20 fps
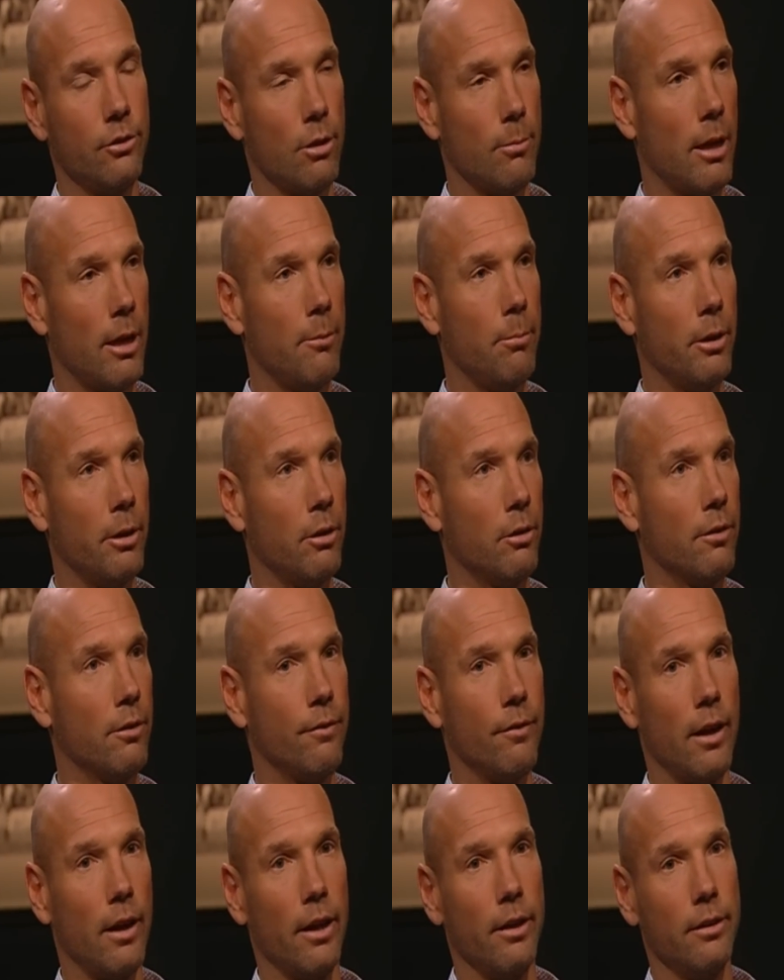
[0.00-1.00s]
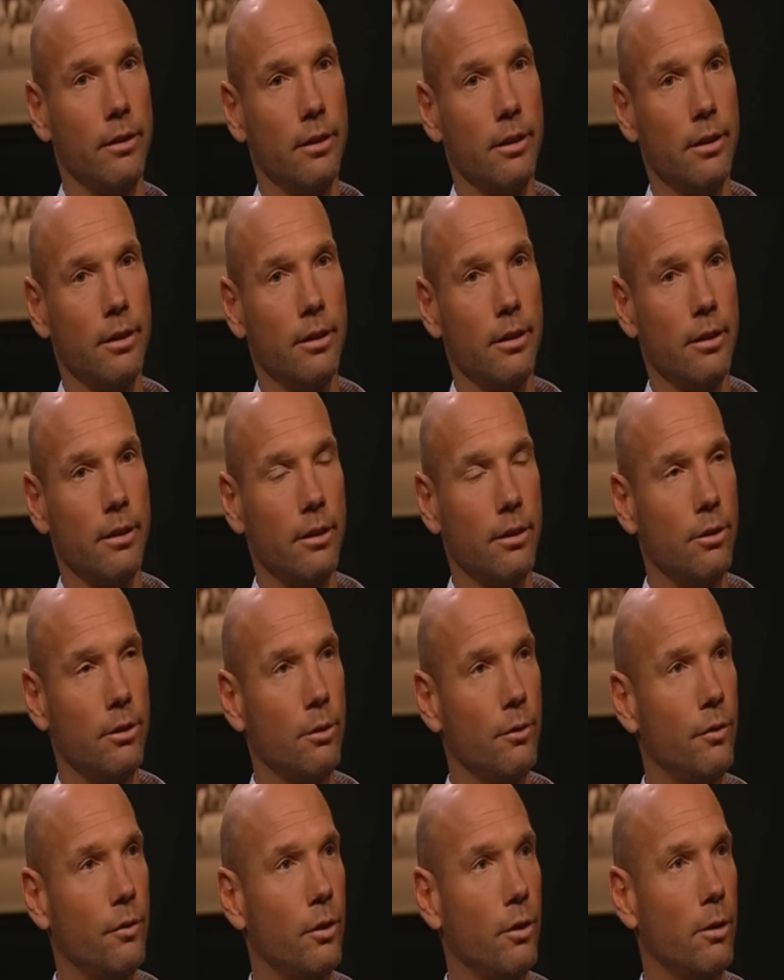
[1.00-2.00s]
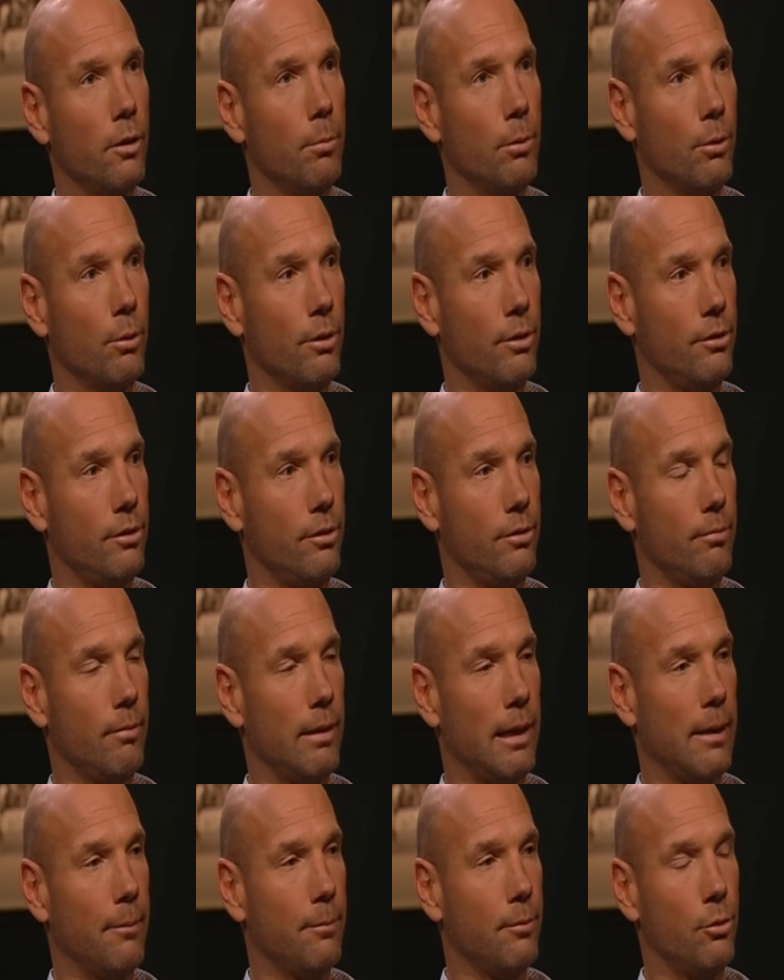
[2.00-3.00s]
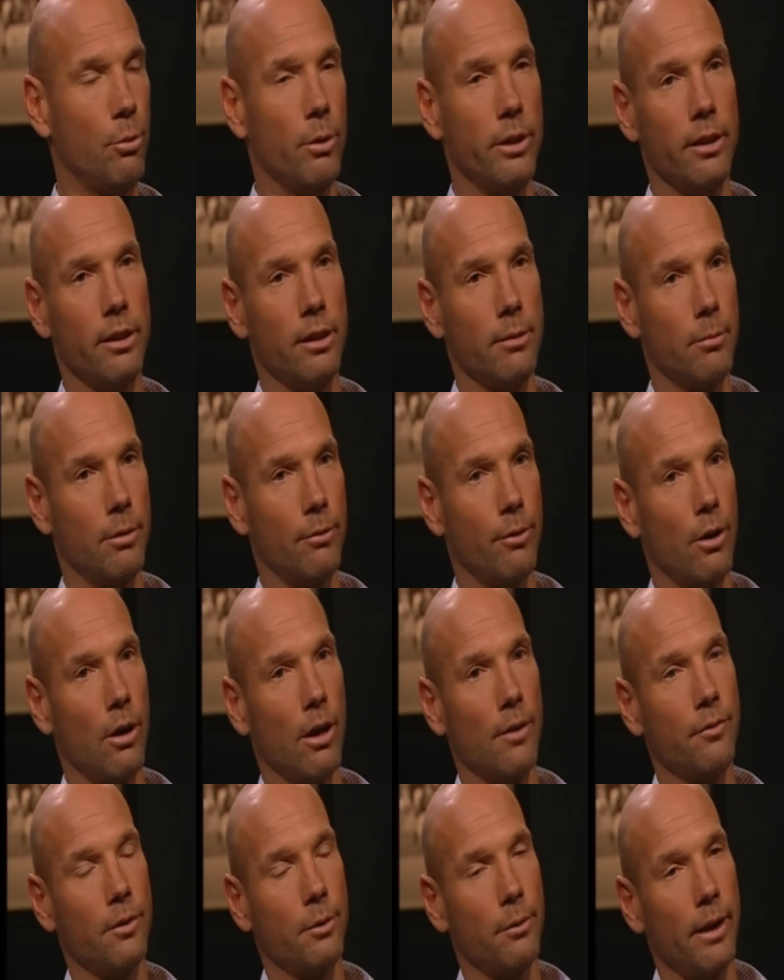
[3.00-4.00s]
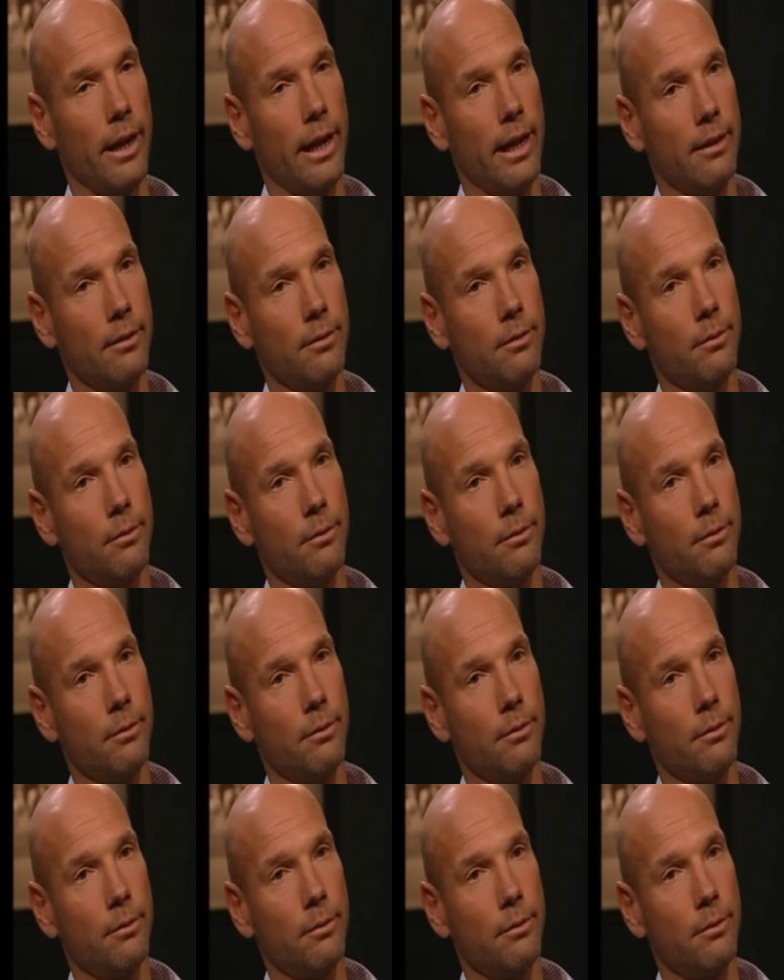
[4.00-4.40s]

Tomo had been on the phone to a few of the boys. 20 of them arrived around.